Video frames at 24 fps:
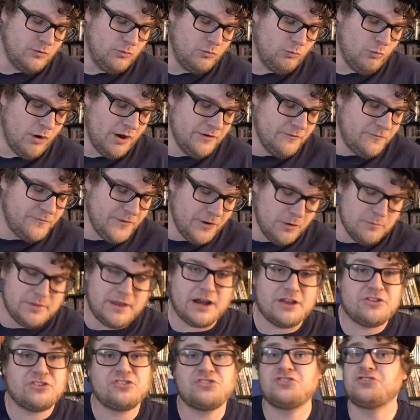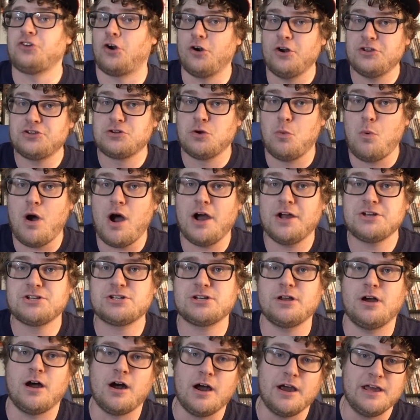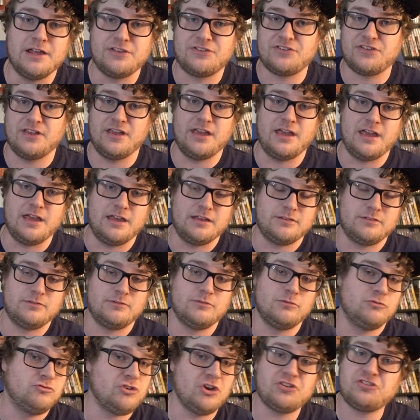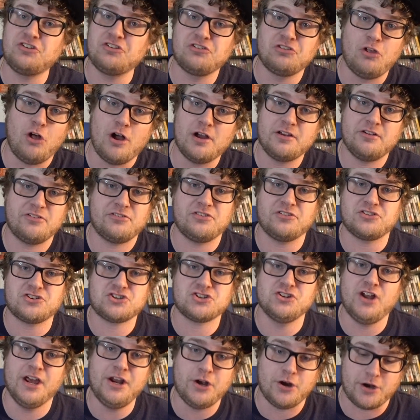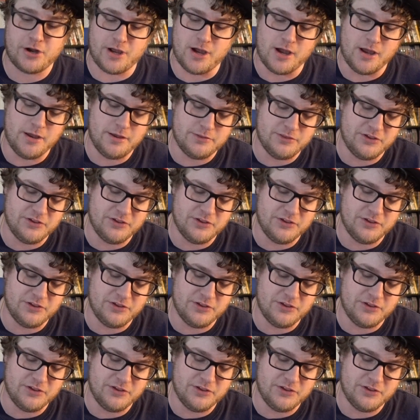One film that I started to watch, it's just as long as the Schneider cut.